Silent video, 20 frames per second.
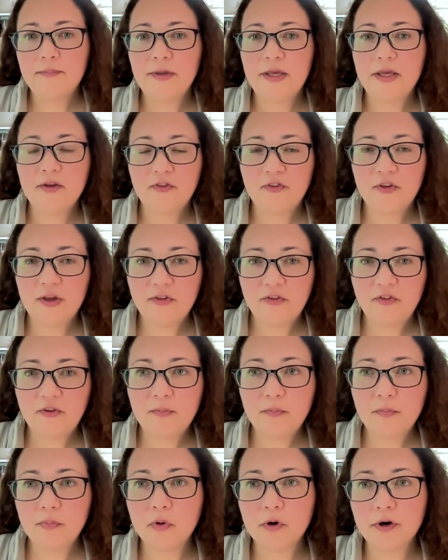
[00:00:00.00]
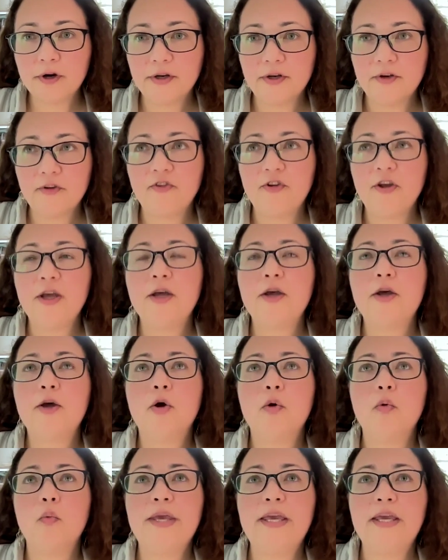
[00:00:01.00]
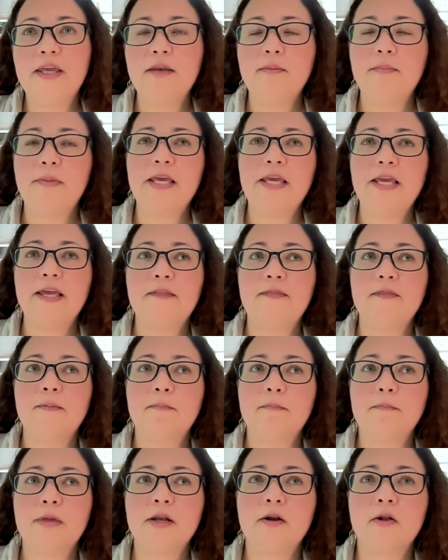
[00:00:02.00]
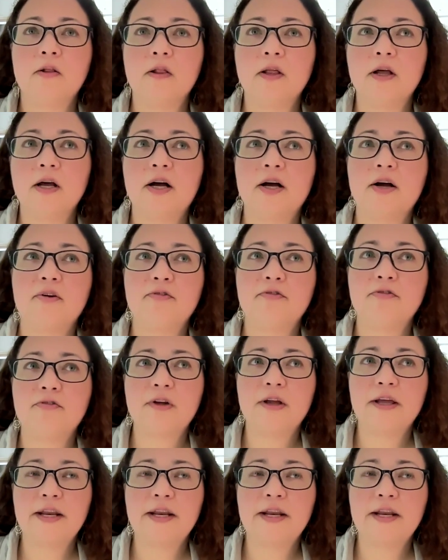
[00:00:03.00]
Because that's important. We can be in the middle of